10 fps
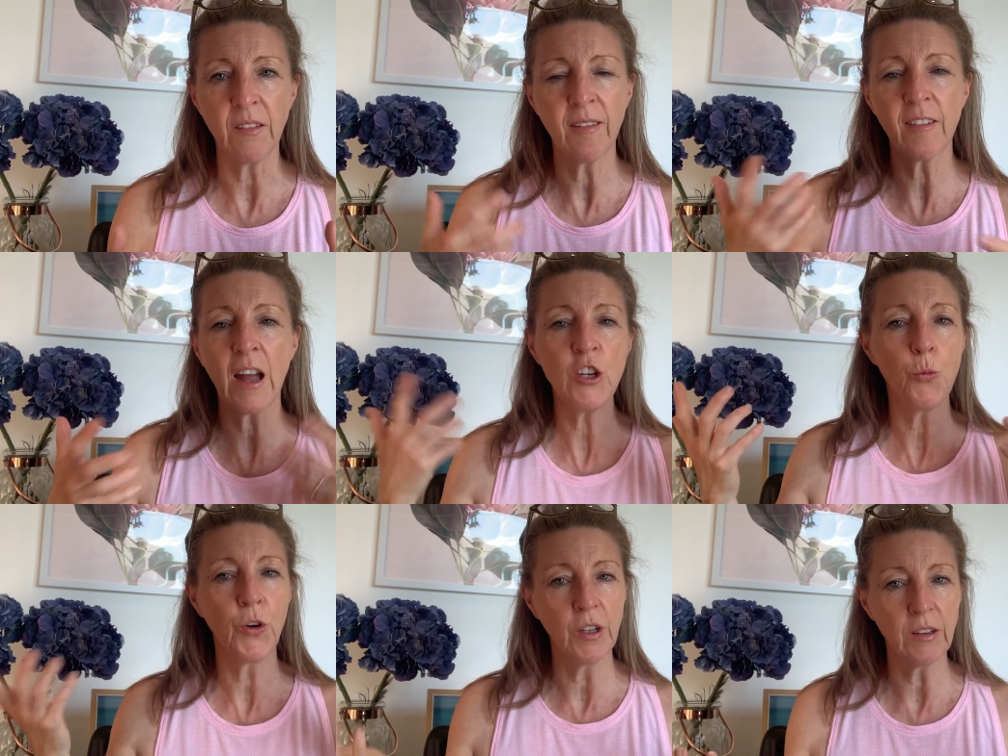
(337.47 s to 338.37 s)
This is how you
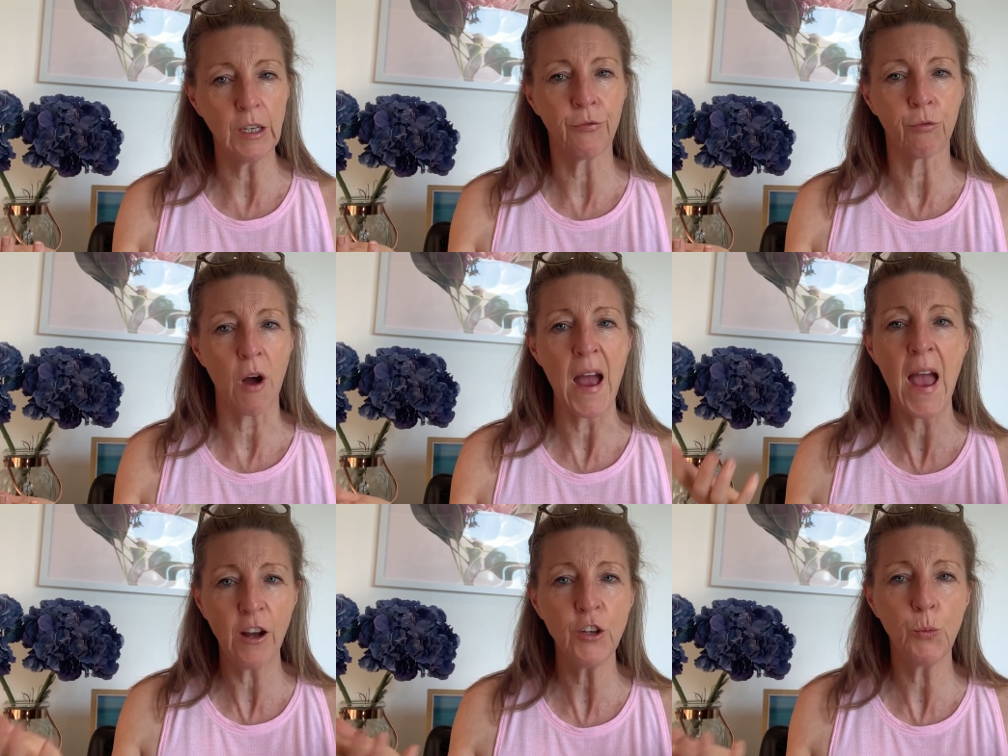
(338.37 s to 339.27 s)
want to live, right?
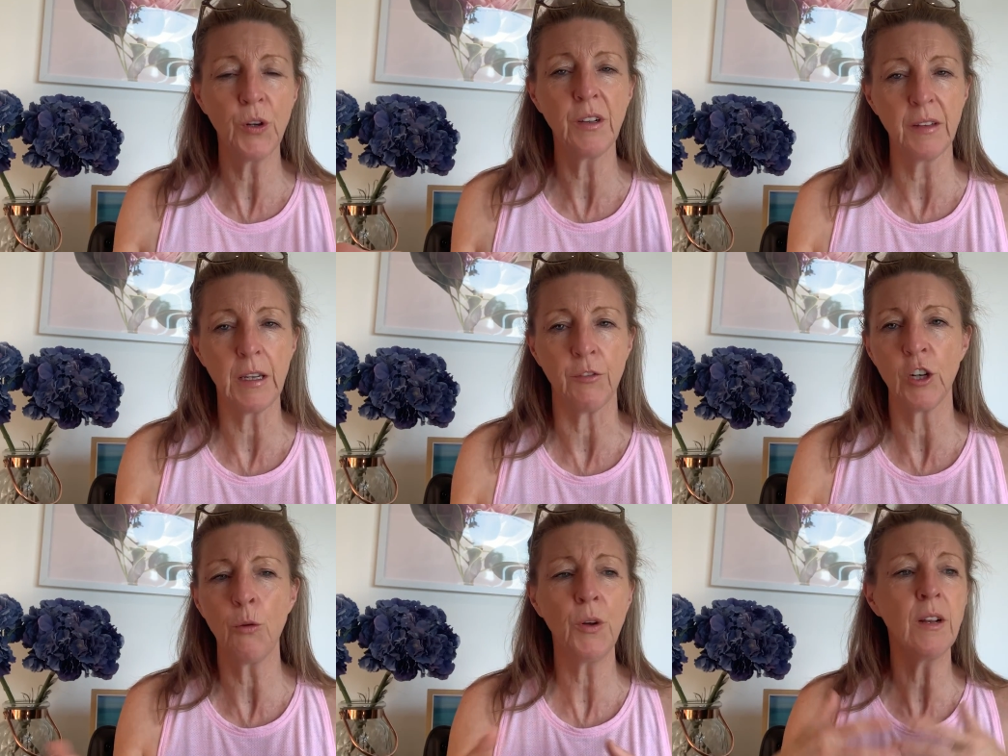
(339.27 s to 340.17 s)
How do you want to live? You
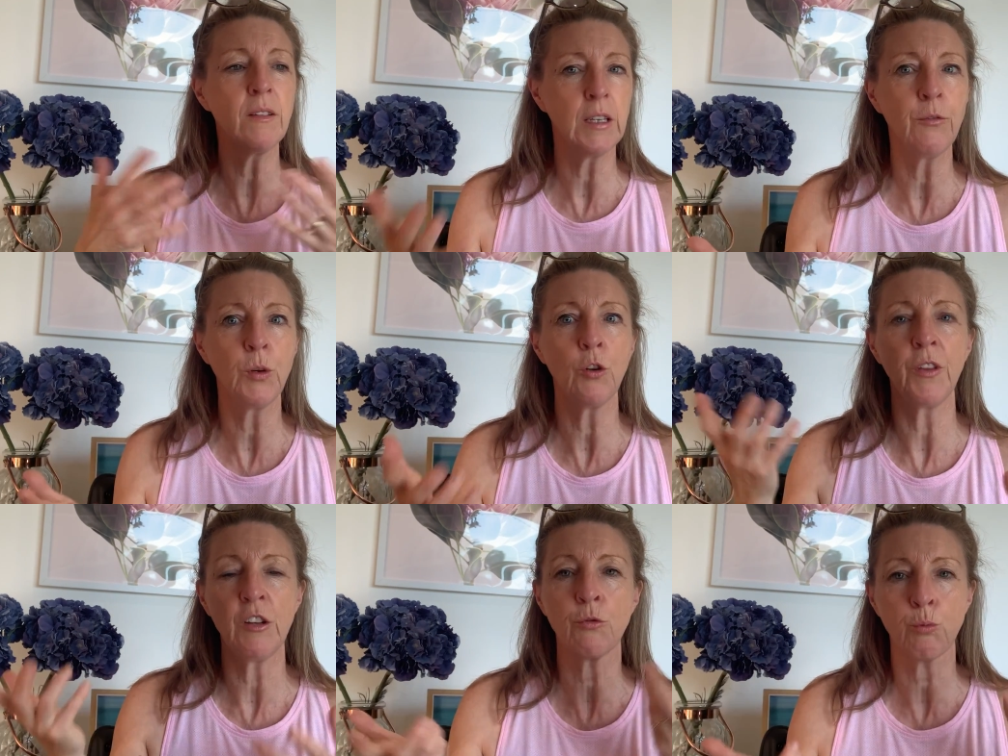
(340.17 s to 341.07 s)
don't want to live with all
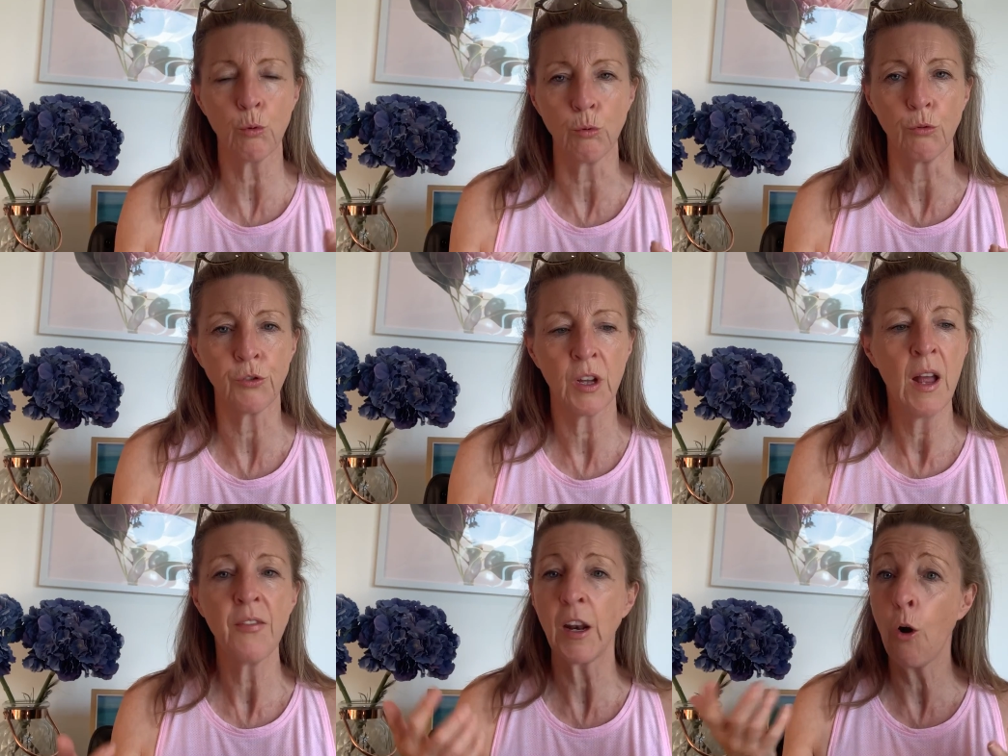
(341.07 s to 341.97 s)
these rules
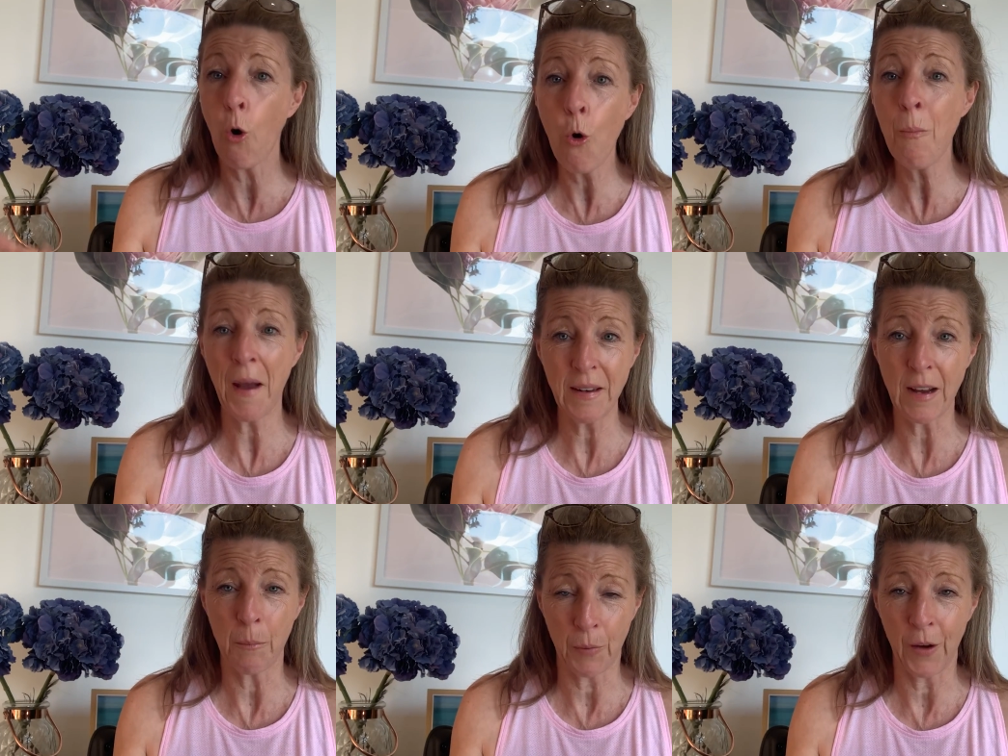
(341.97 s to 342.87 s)
that are all made
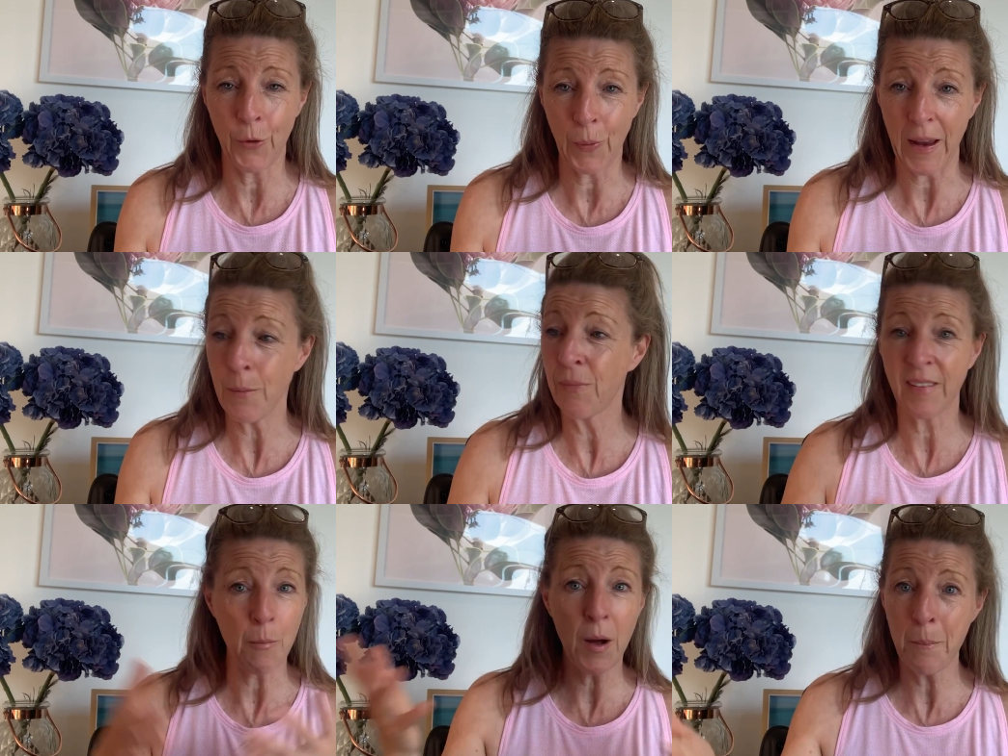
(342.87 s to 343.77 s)
up, by the way.
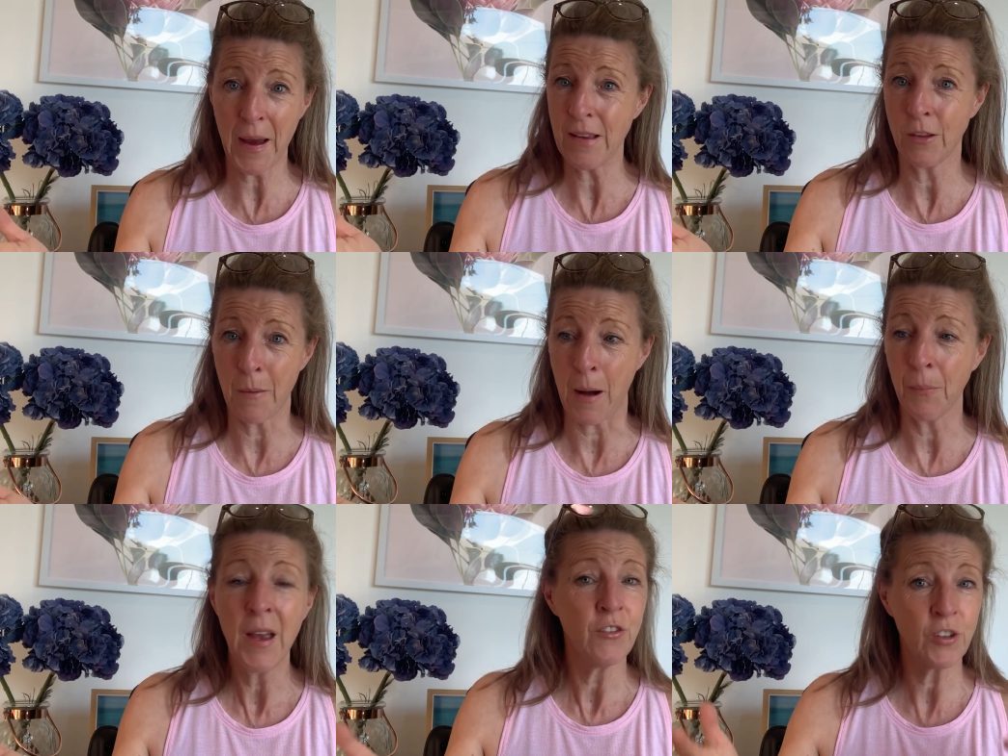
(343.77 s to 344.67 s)
Someone made them
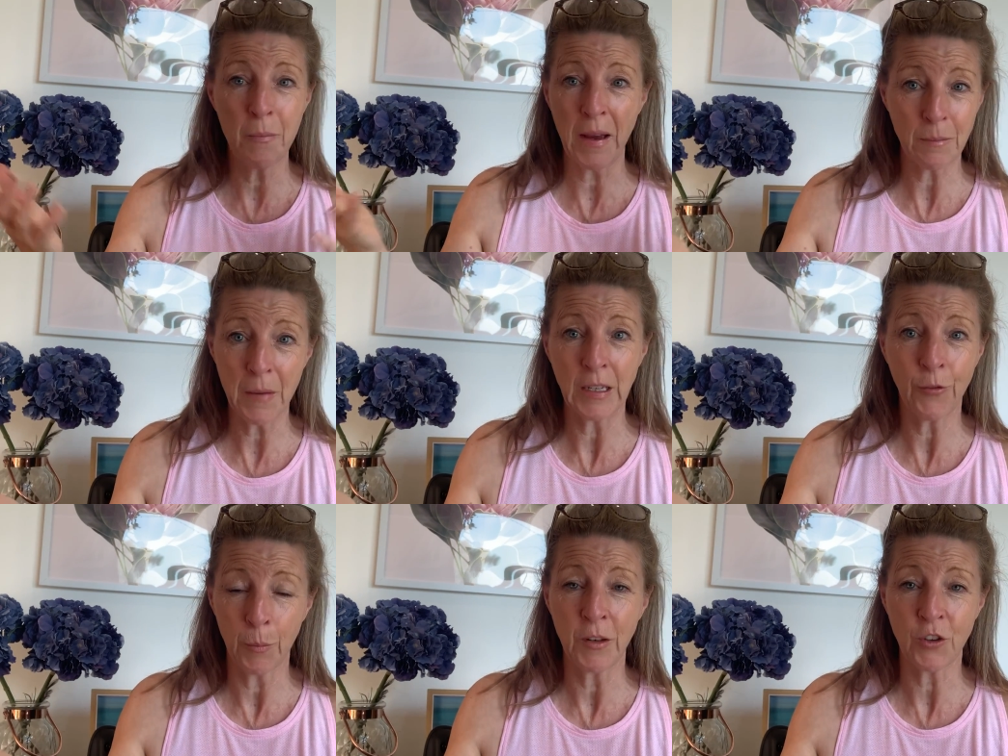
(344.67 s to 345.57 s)
up to make money
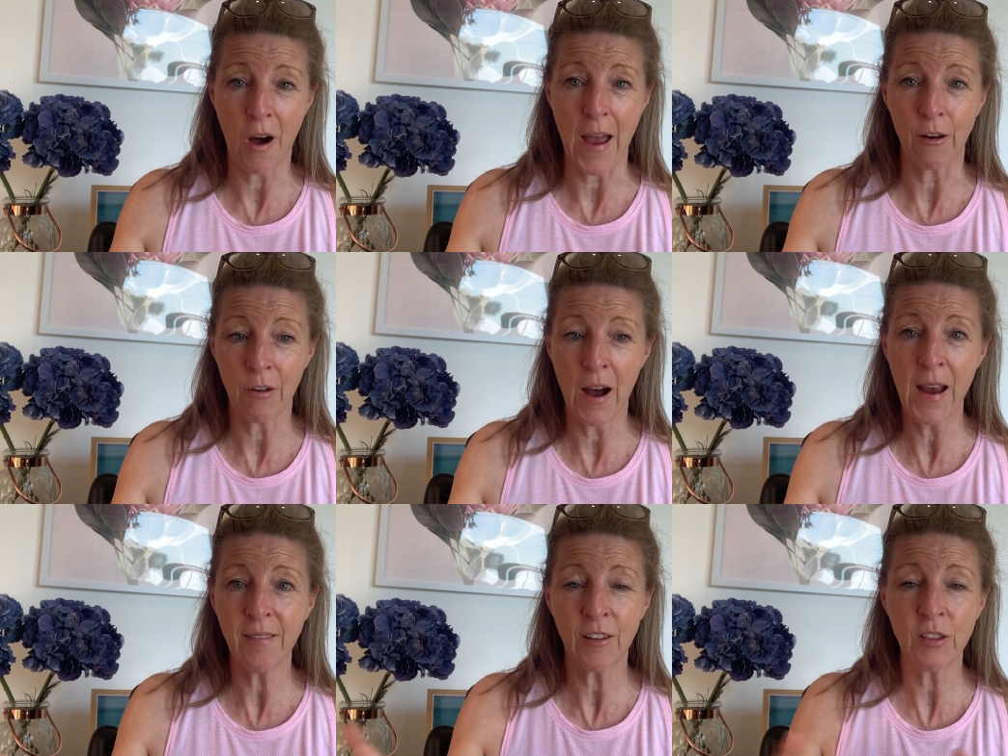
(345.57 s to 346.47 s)
from a diet,
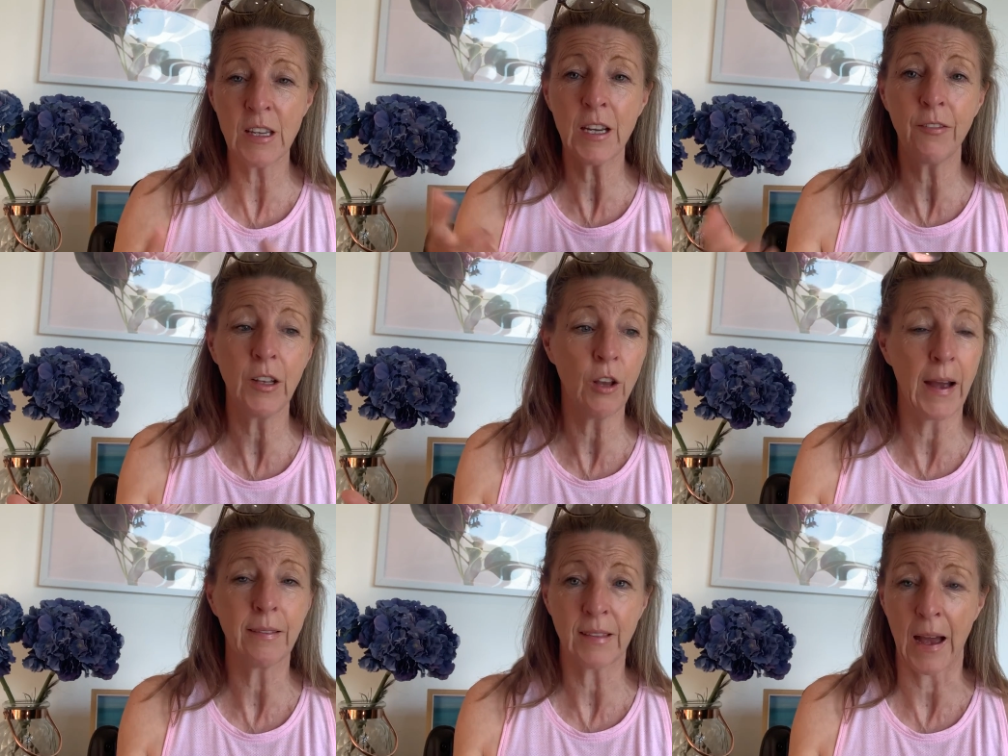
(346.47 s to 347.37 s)
right? So think of it
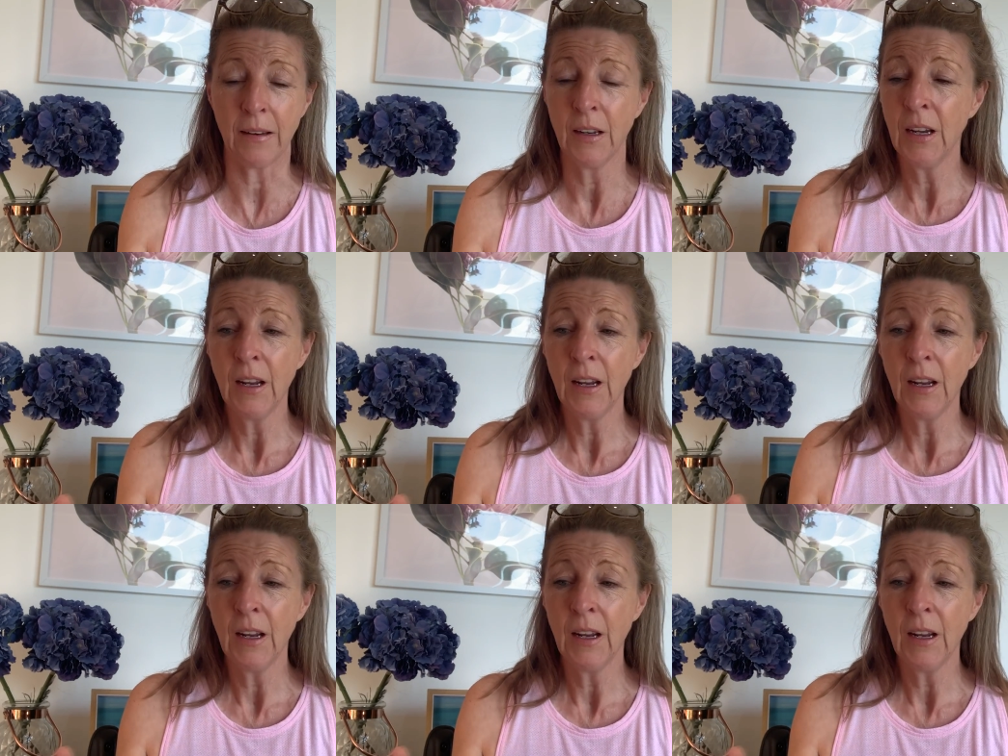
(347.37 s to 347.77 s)
like that.